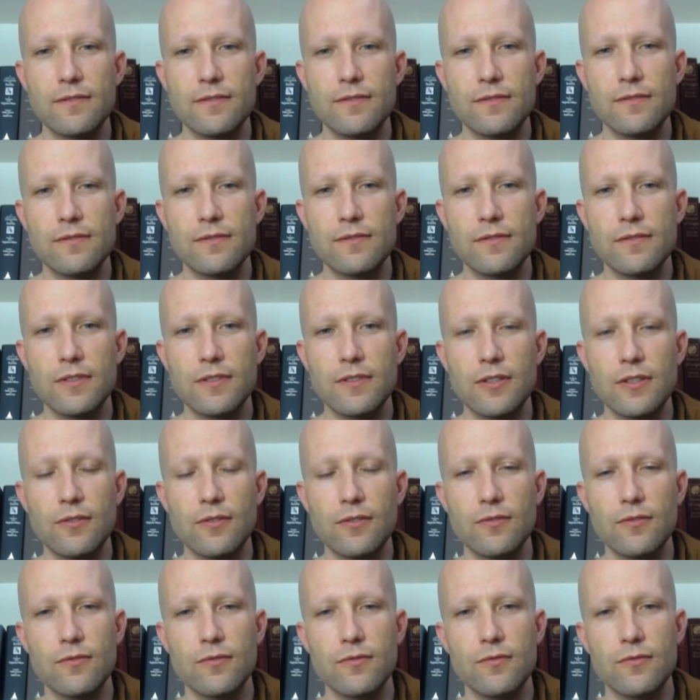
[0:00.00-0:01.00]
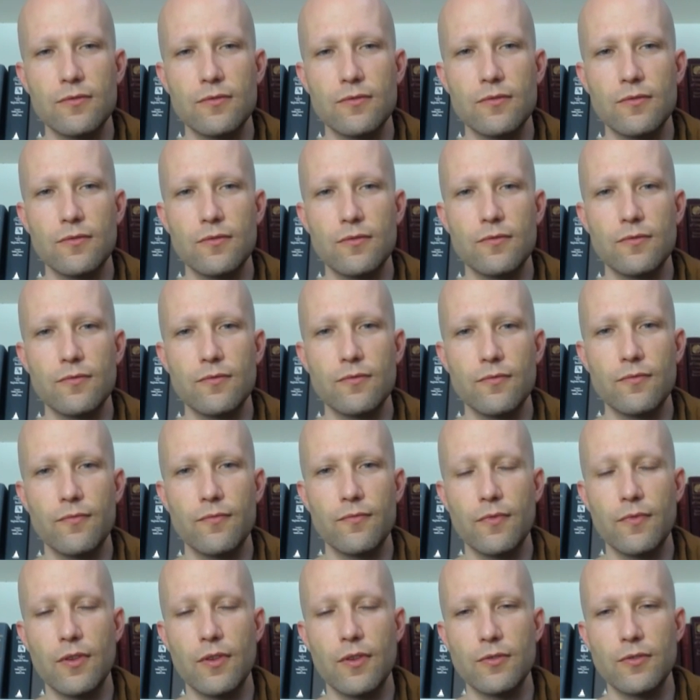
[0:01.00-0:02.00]
you know,
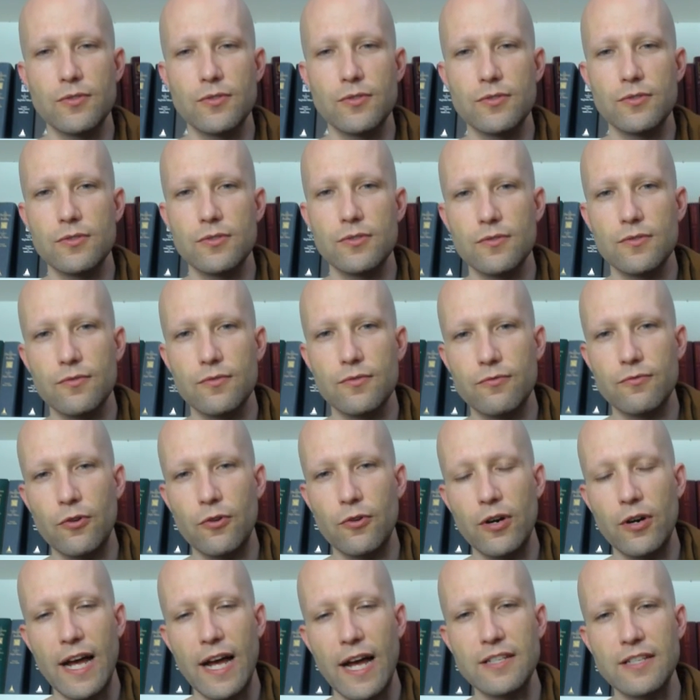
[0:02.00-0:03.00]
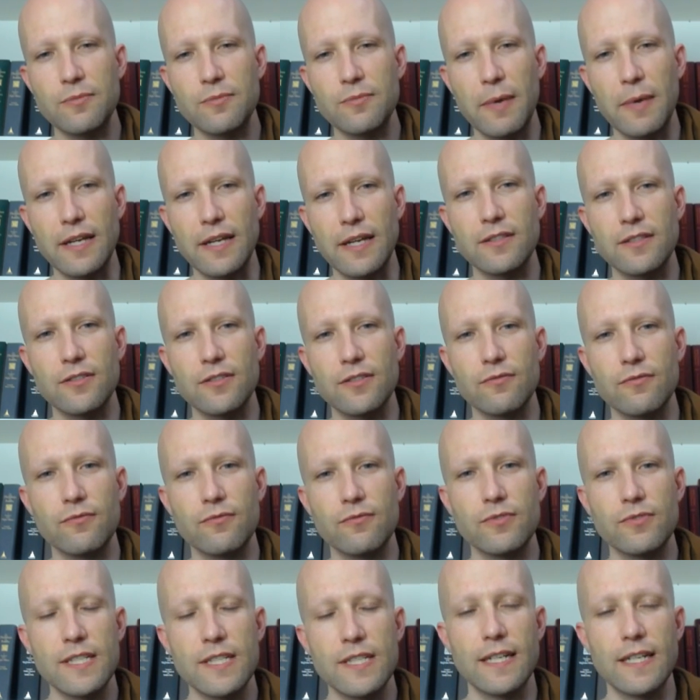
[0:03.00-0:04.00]
those four aspects of
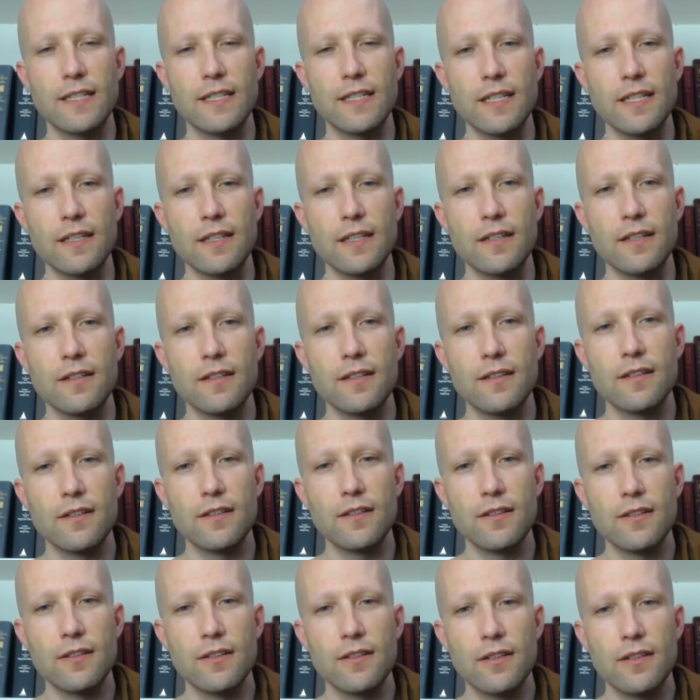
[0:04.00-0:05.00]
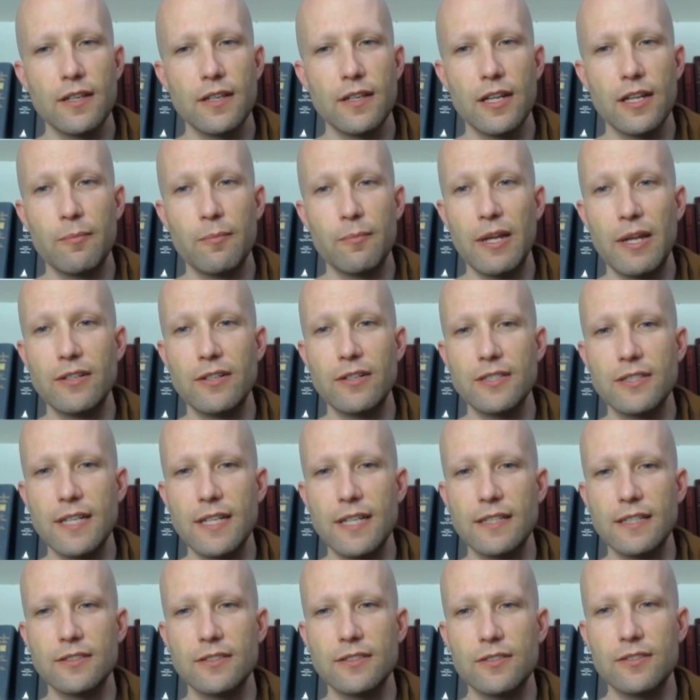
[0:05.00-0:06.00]
sati, you get a better
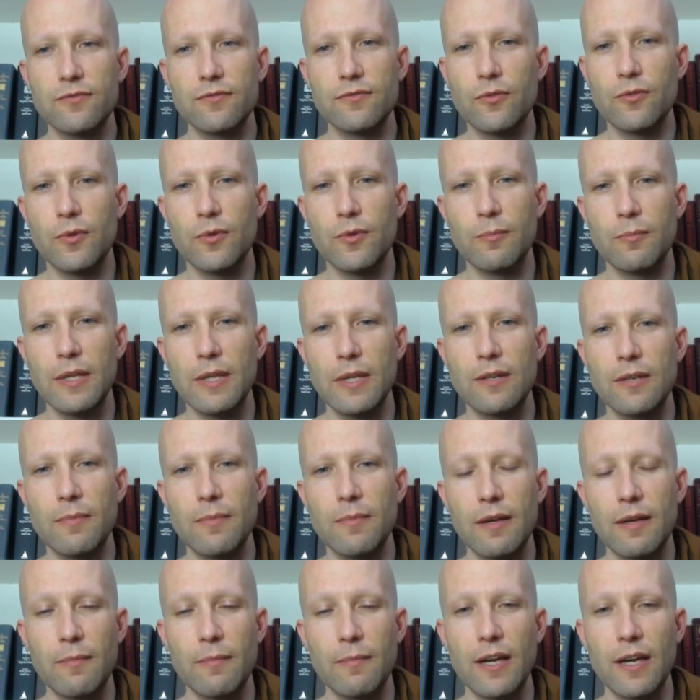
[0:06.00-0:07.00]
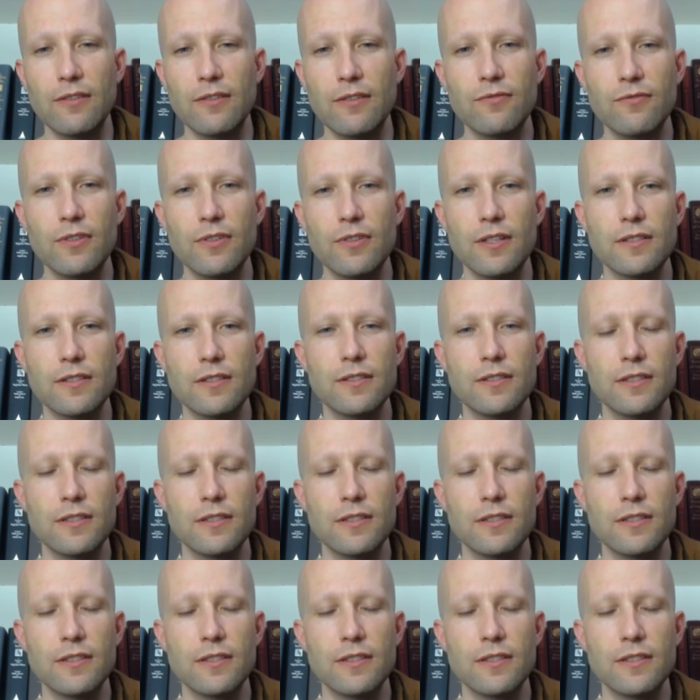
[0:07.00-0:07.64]
sense of what we mean by mindfulness.